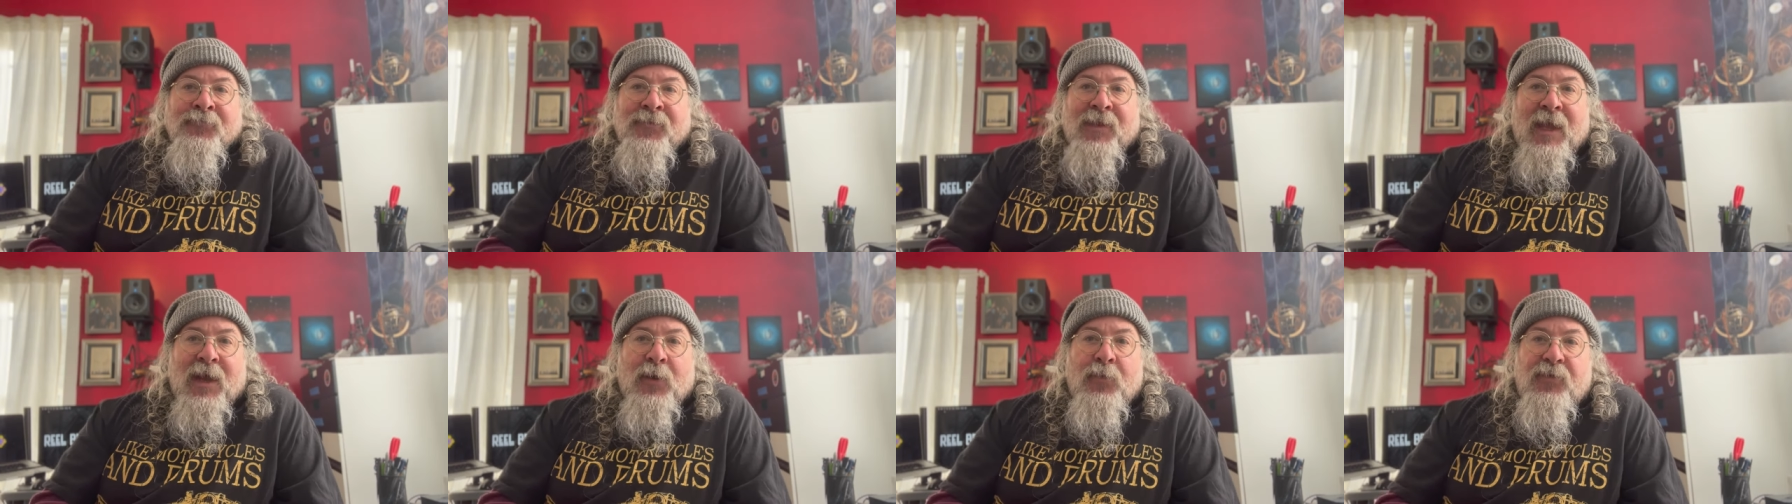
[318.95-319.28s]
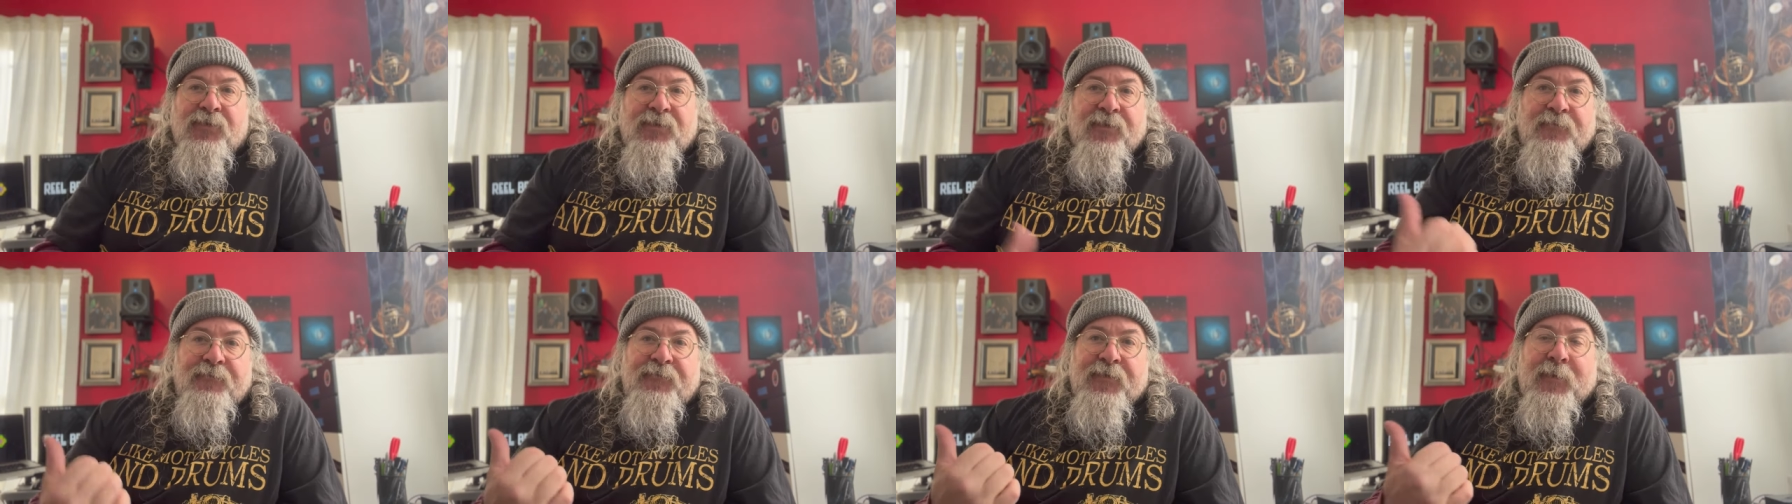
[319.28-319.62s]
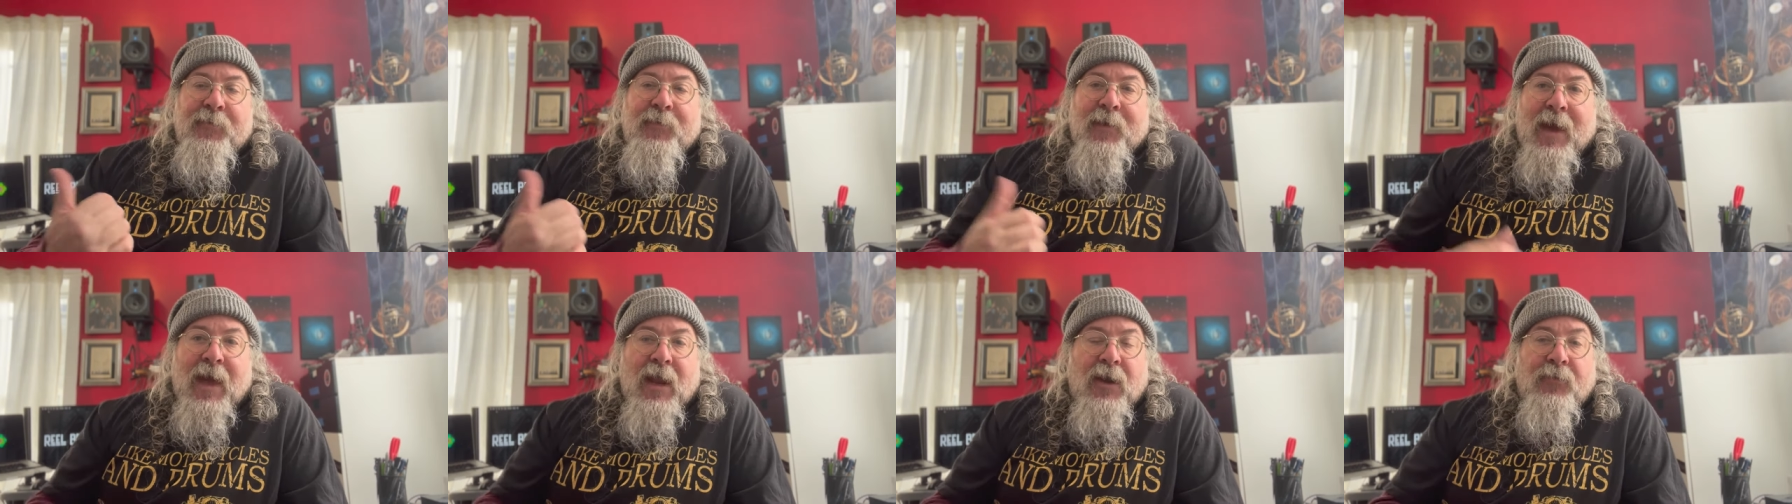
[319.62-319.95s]
and with the V
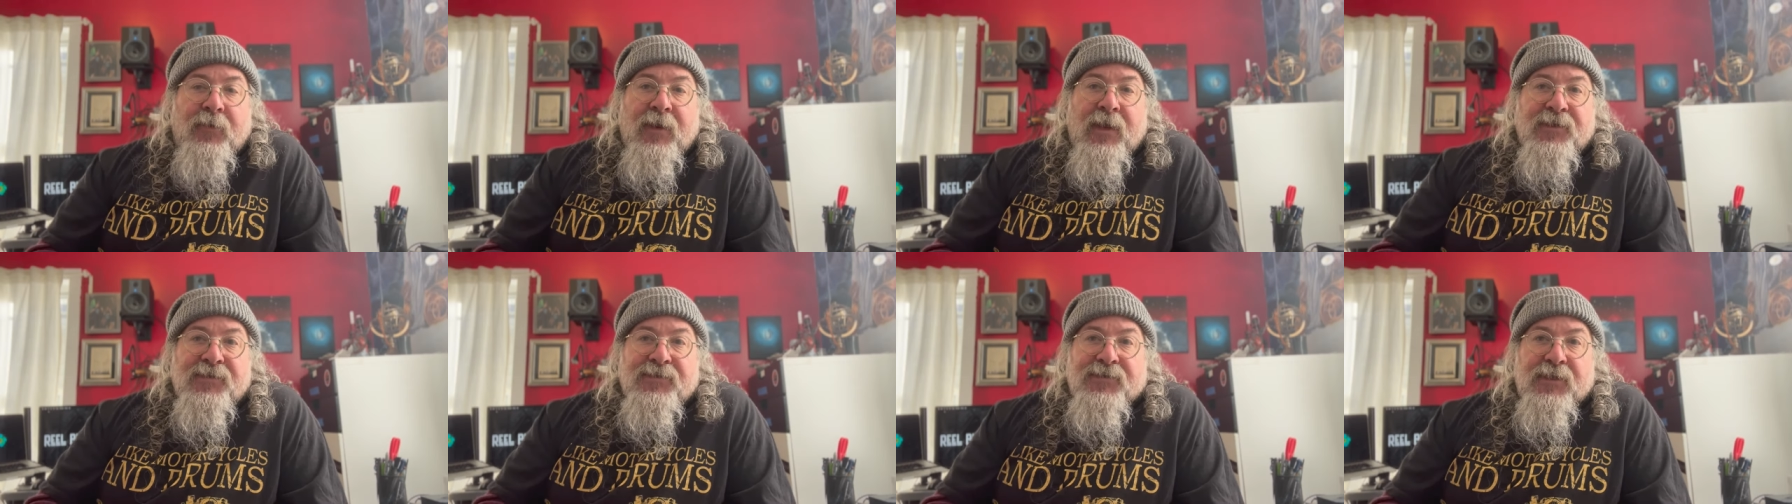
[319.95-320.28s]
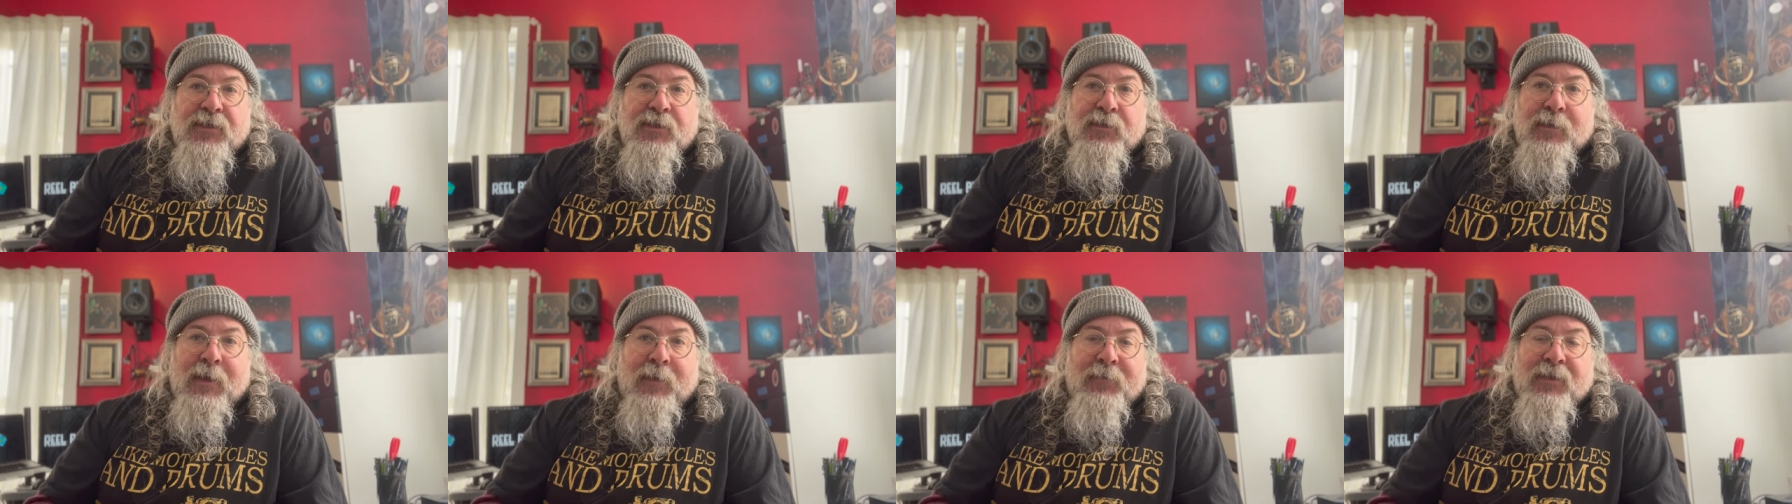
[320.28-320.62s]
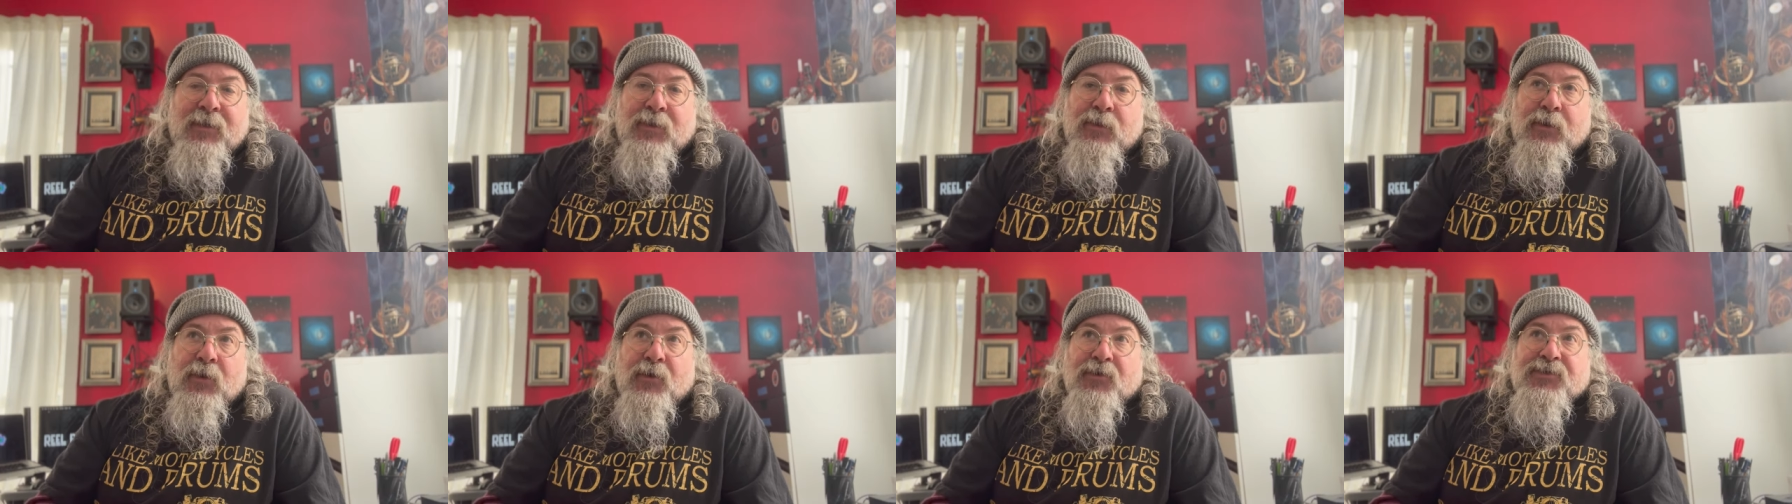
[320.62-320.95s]
batteries, I
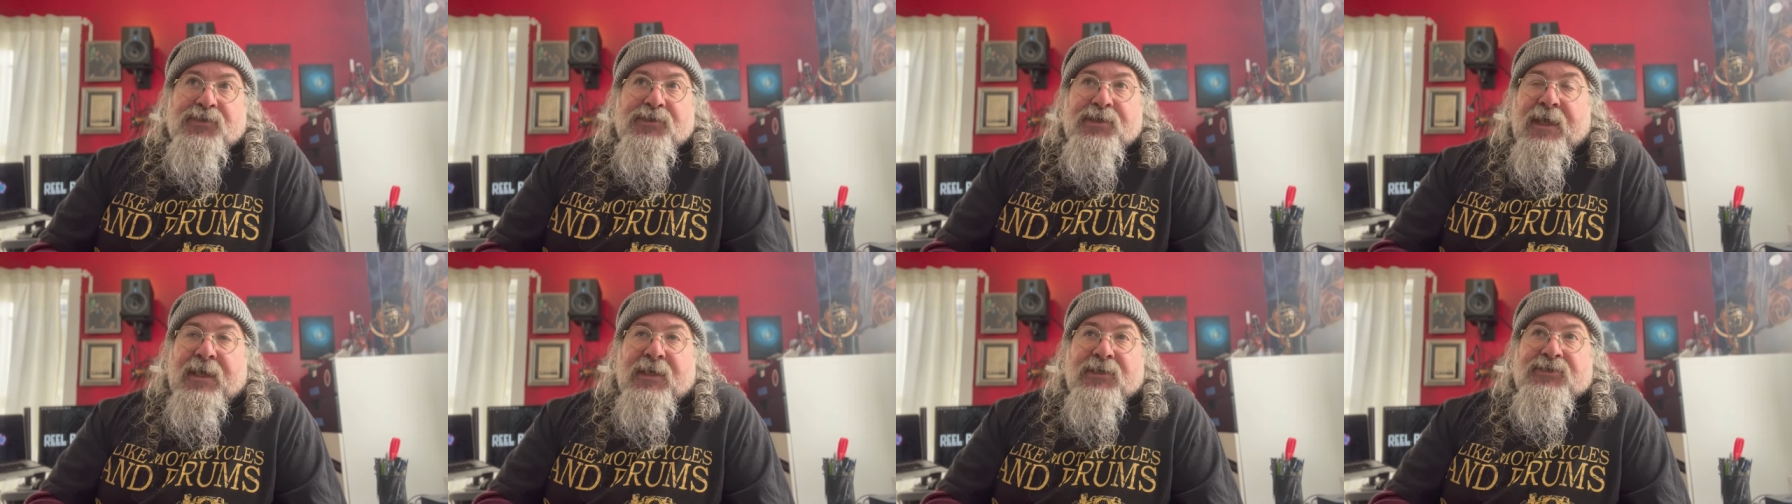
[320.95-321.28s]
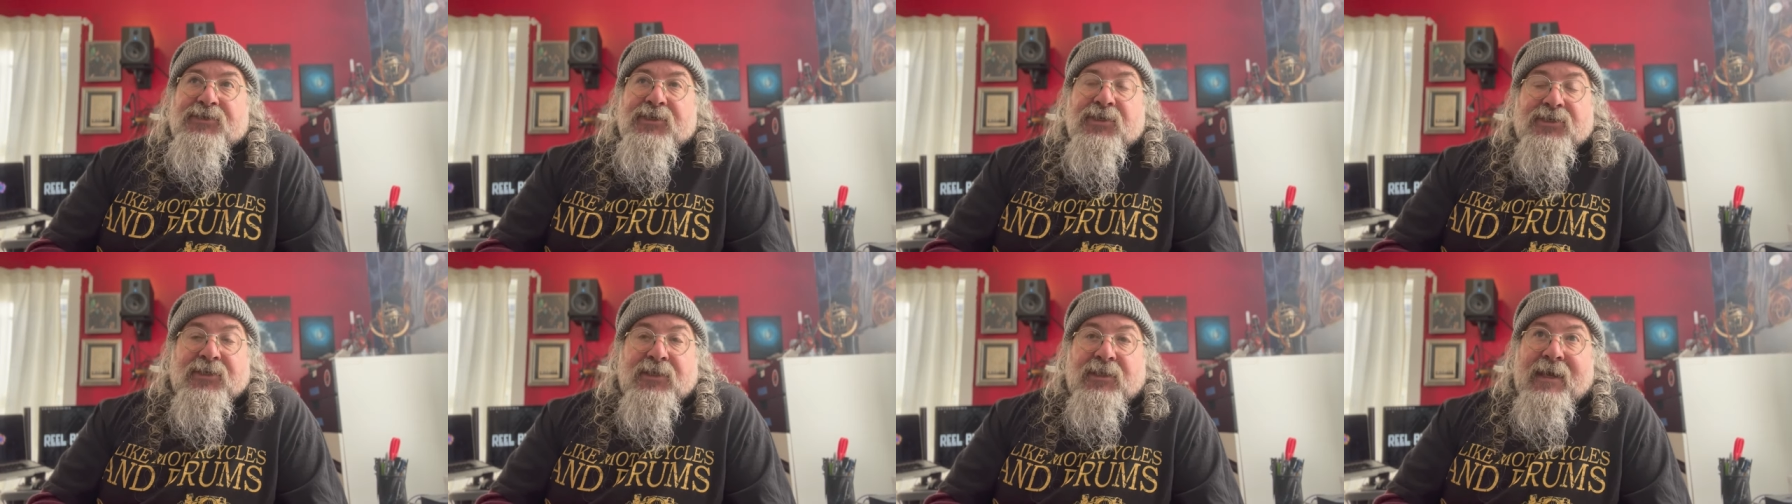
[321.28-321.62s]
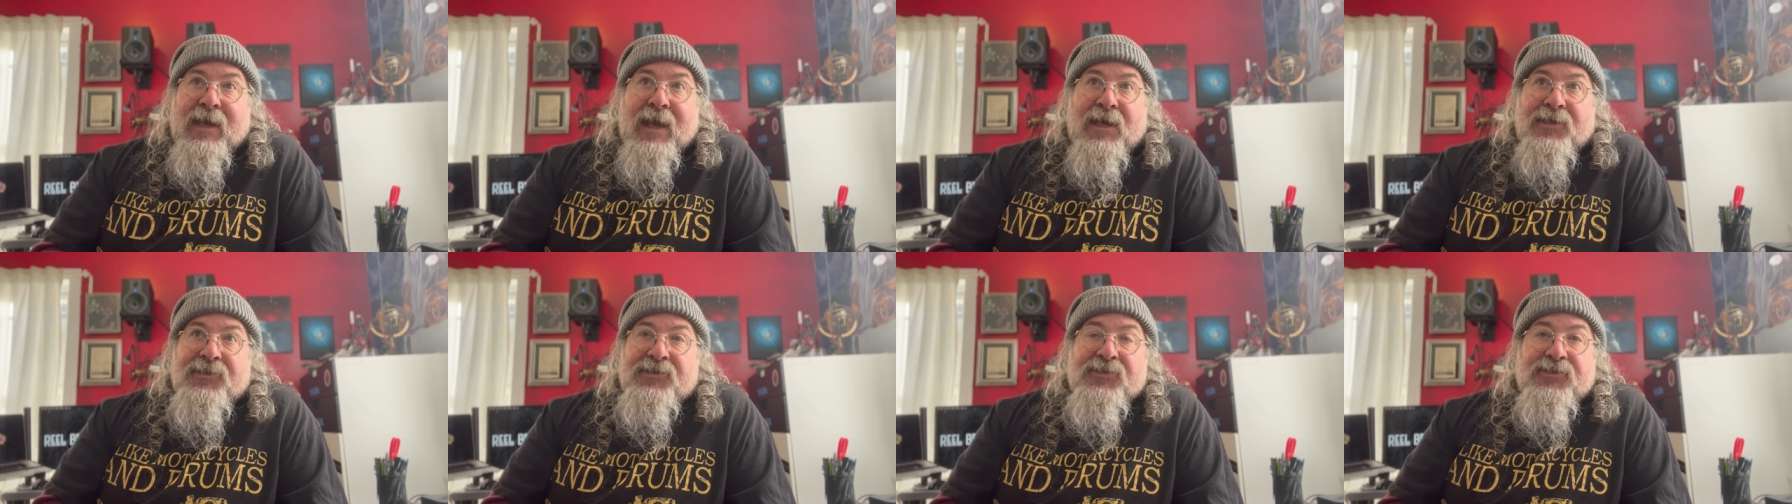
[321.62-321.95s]
mean those things just
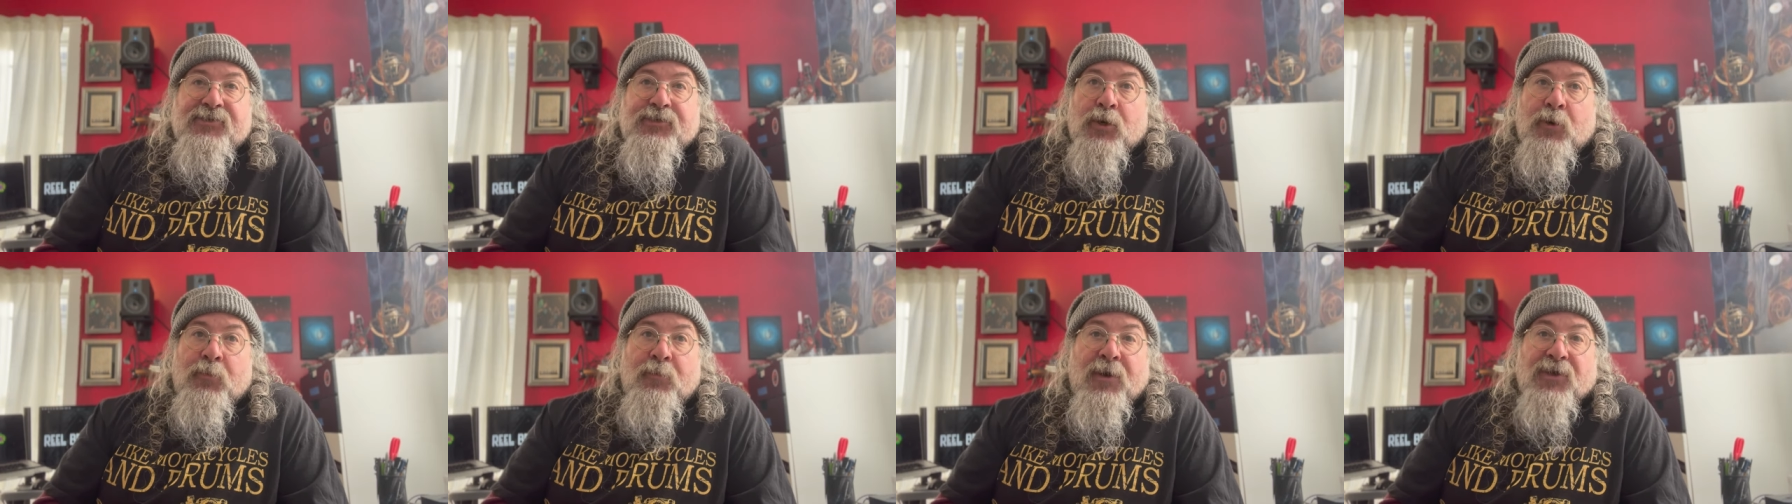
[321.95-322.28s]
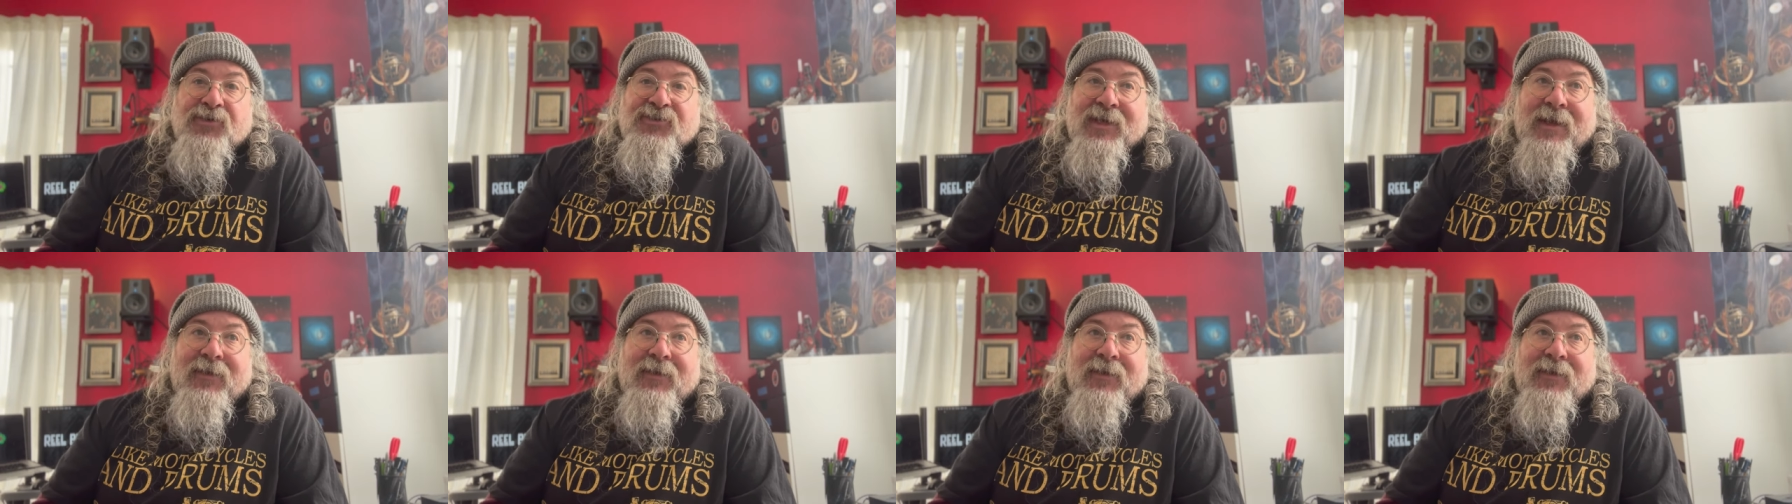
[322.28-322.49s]
last so much.